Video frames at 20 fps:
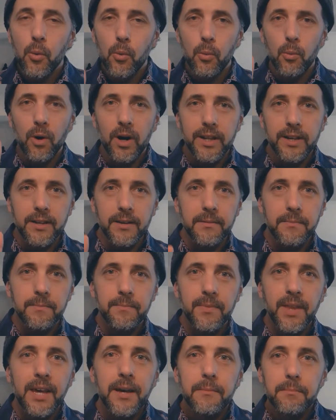1,
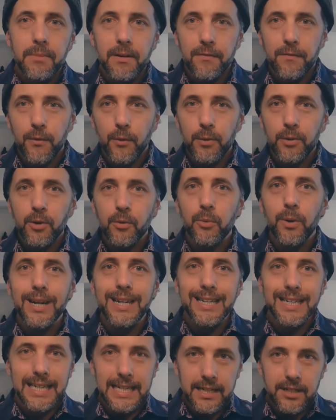before you
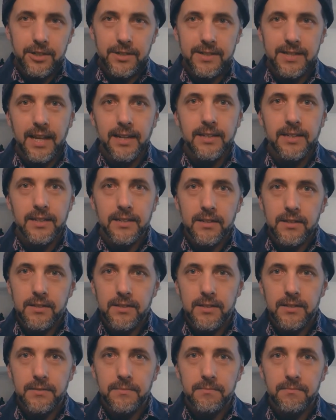write each
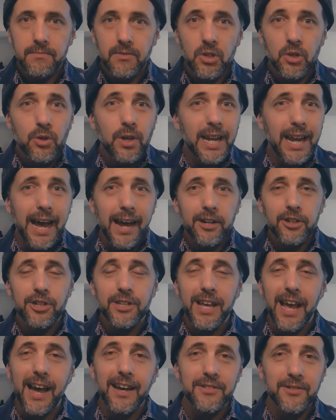sentence, you can
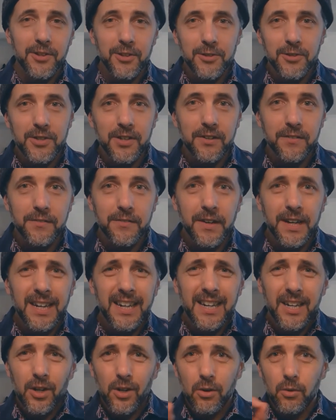actually ask yourself,
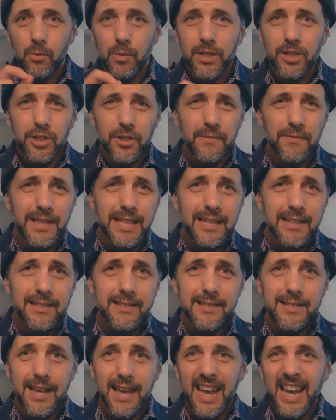which of
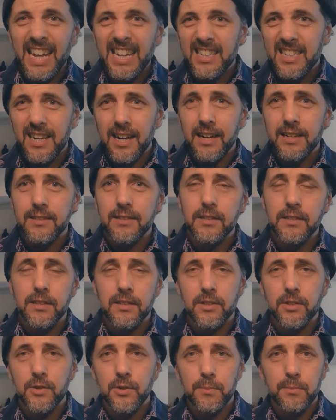these 8 kinds of
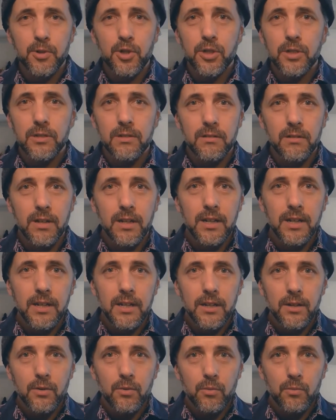description
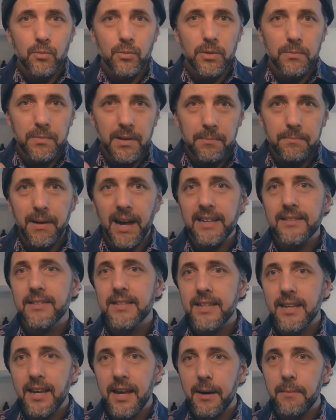would be
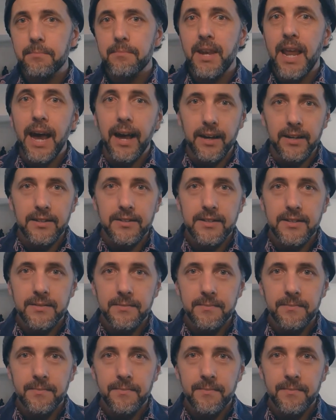best to come next?